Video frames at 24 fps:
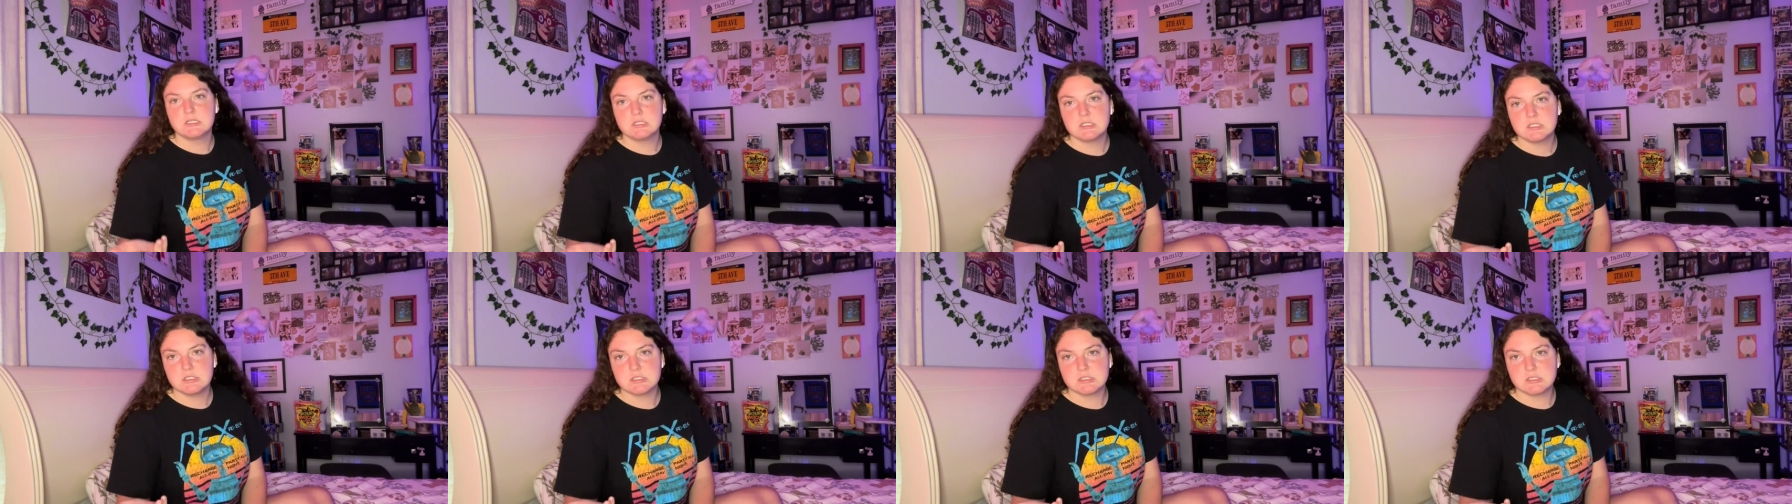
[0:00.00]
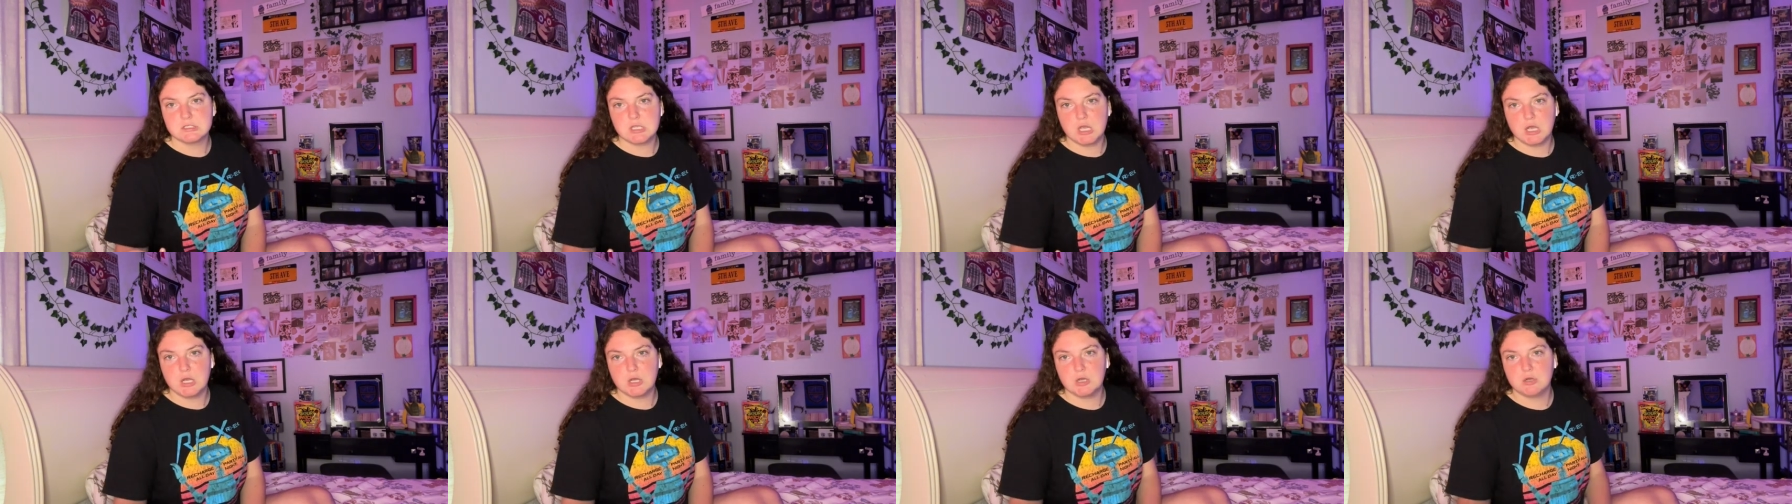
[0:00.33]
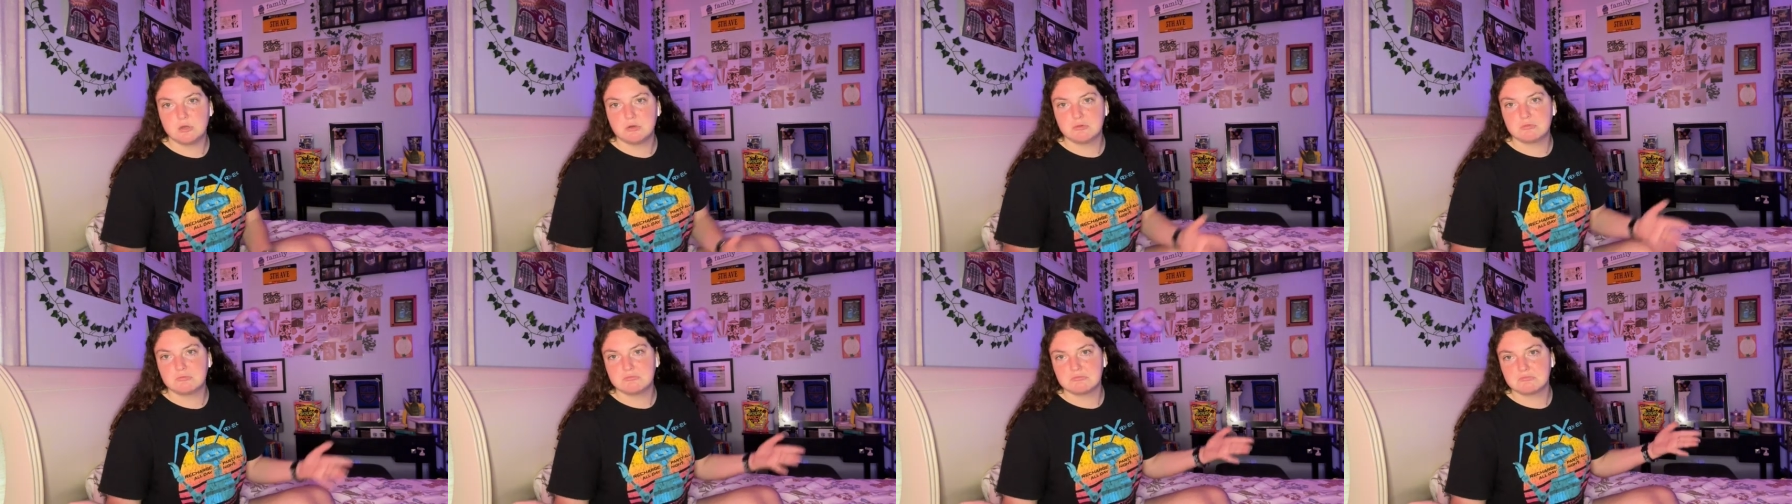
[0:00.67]

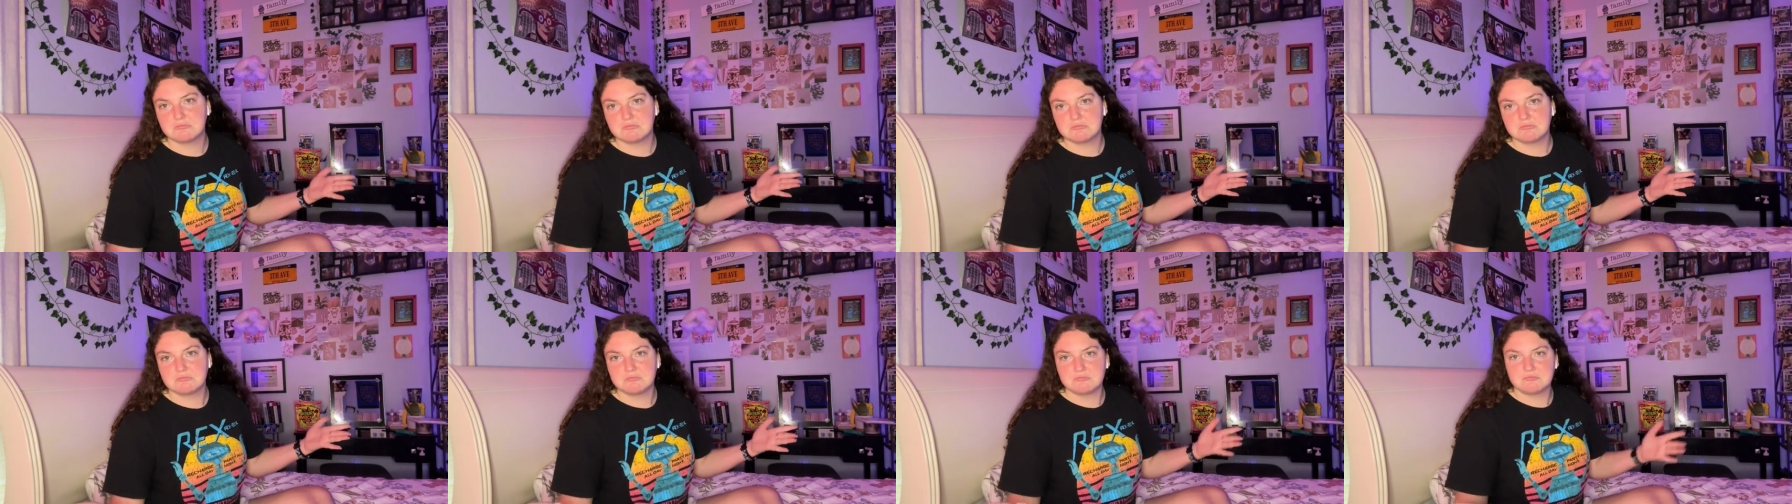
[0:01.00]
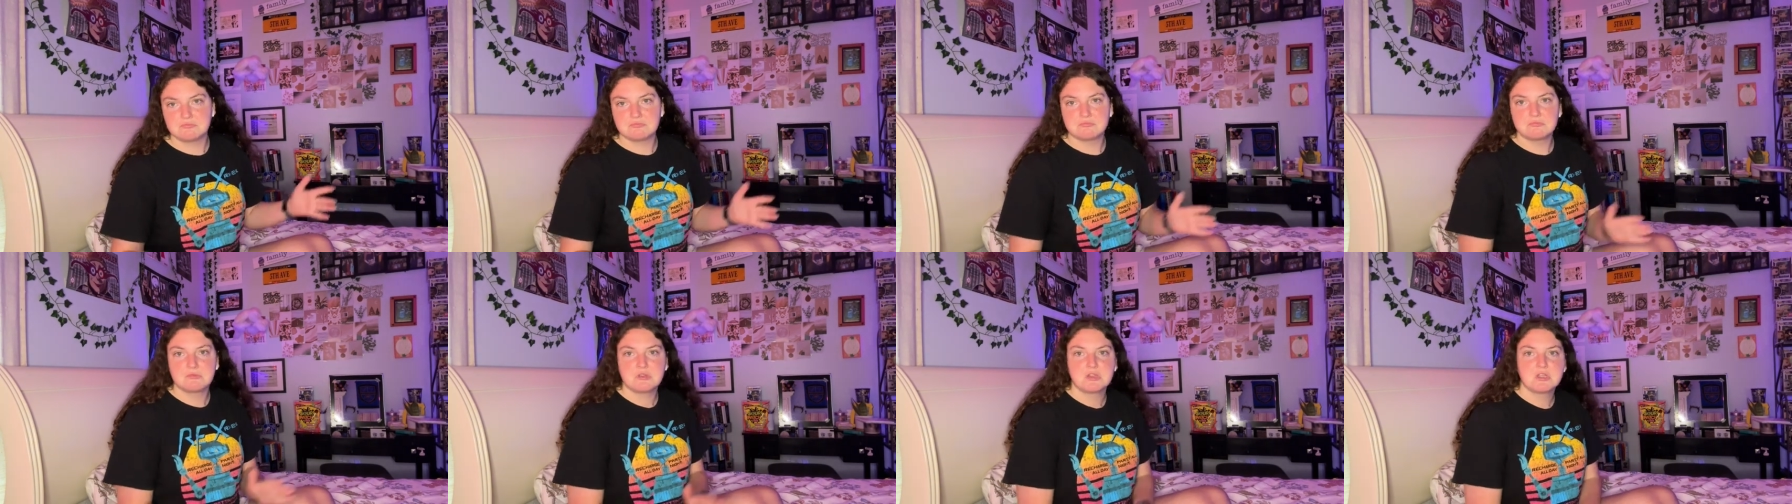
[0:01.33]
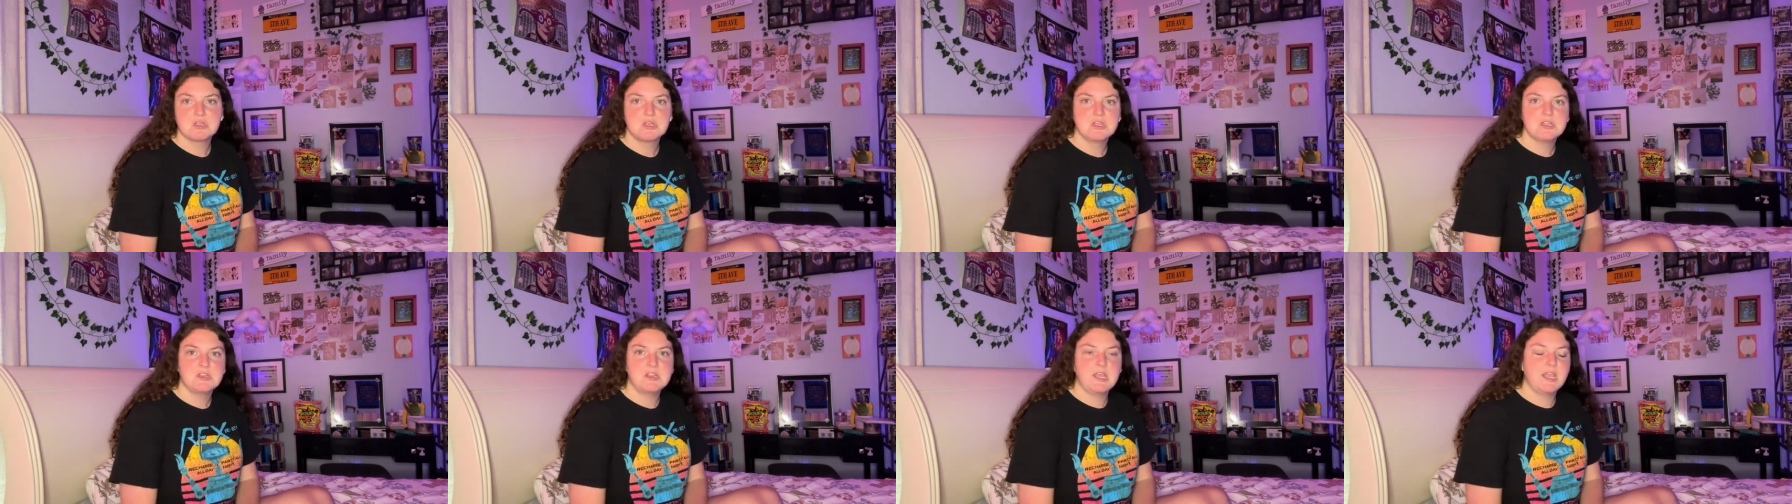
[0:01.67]
So
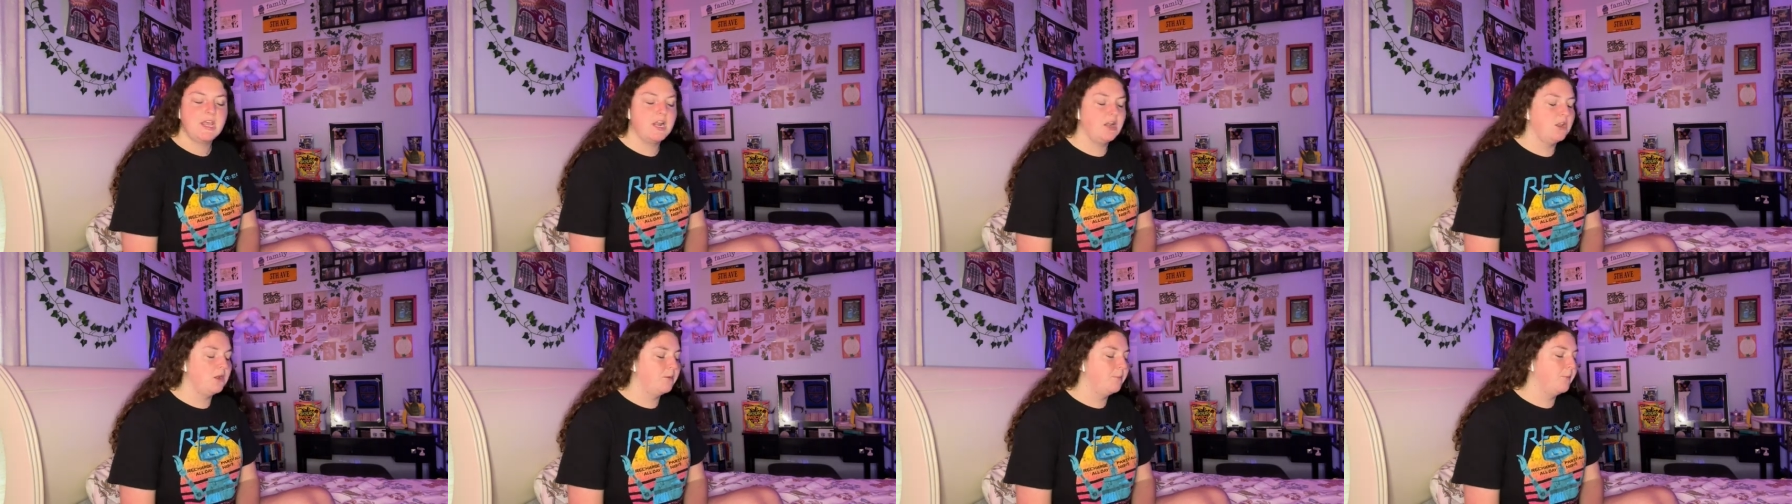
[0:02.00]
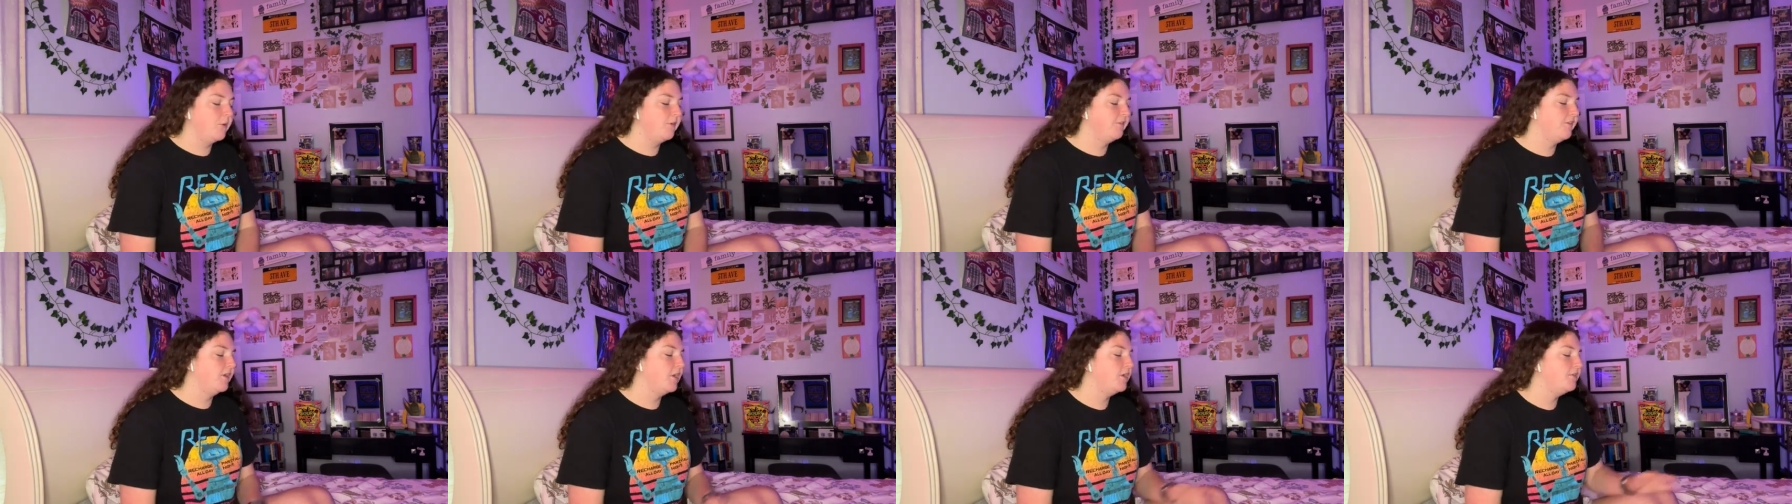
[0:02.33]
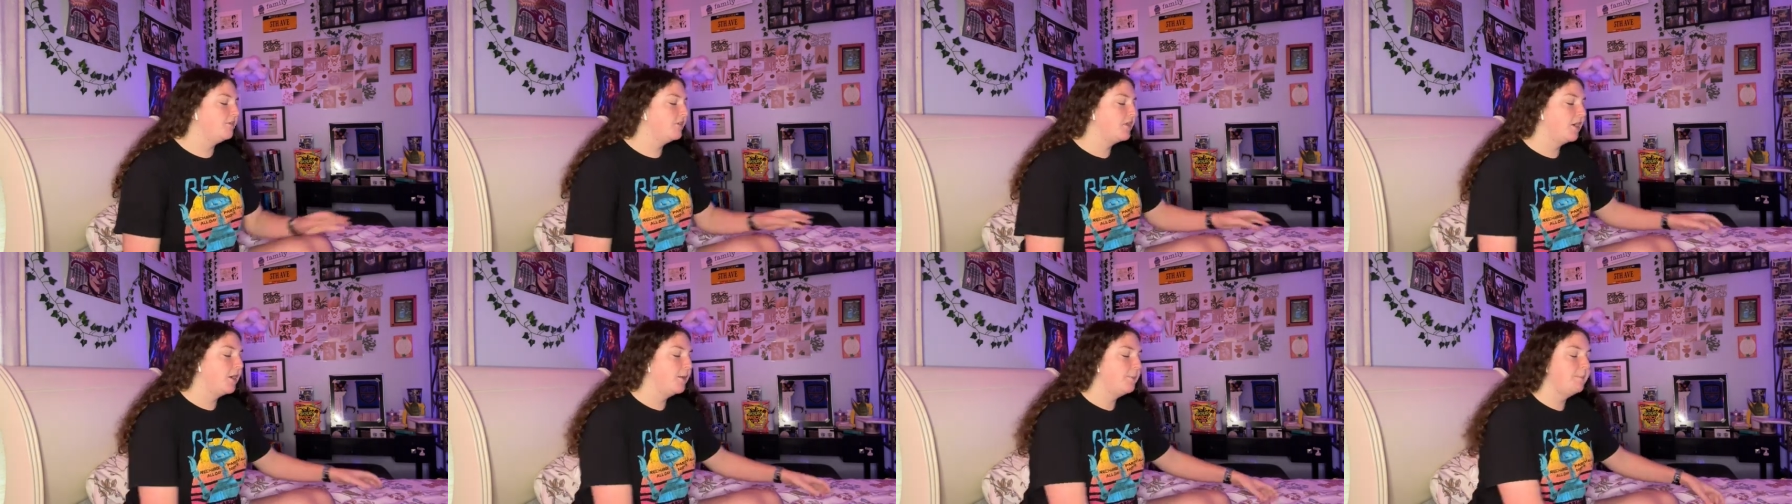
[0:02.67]
they get a little more fun over
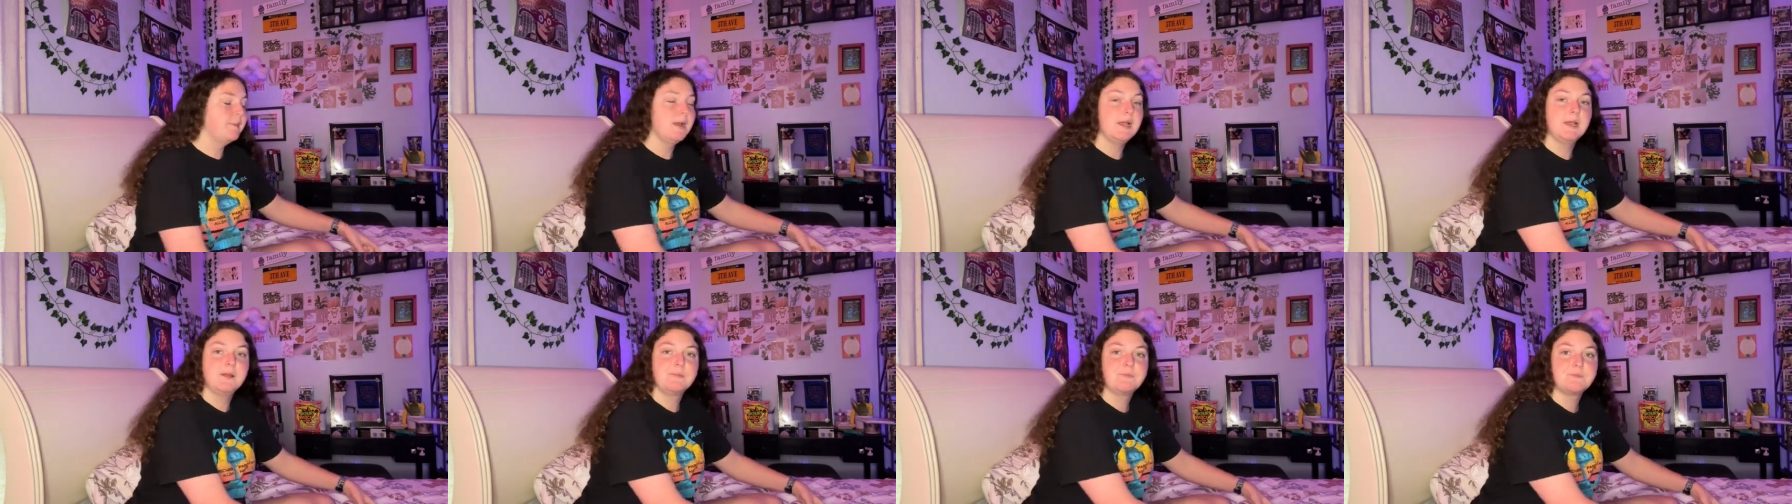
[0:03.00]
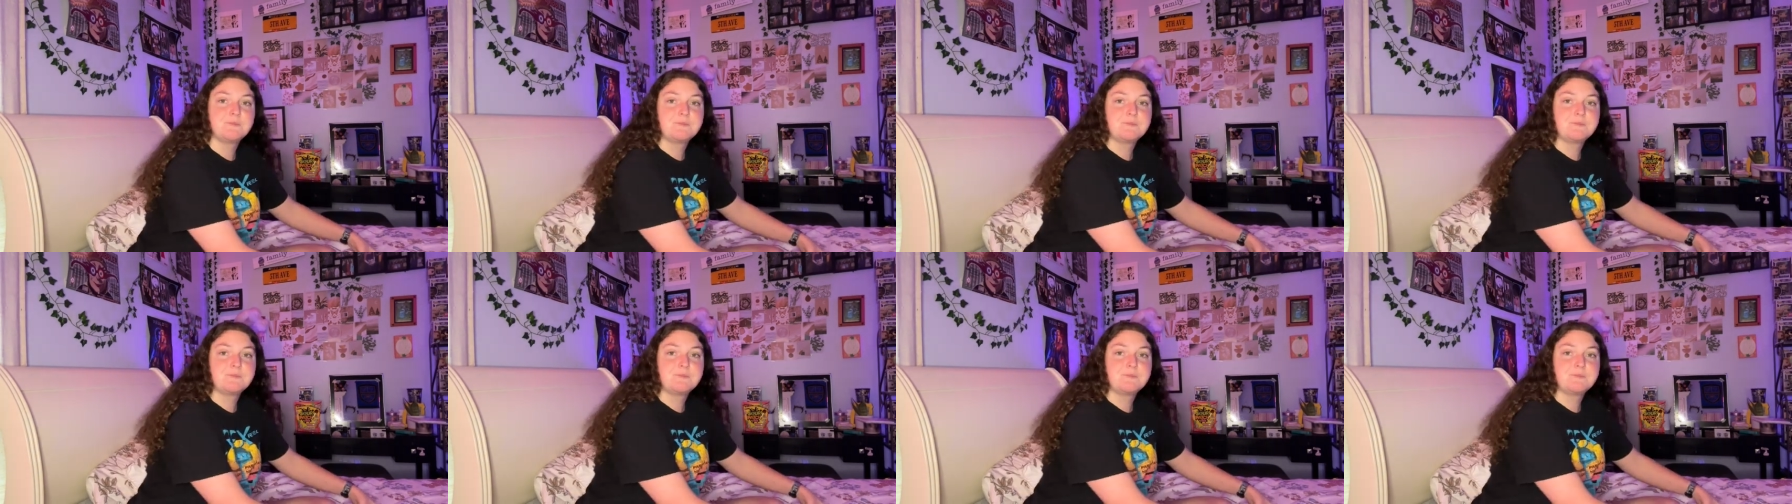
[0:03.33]
there, but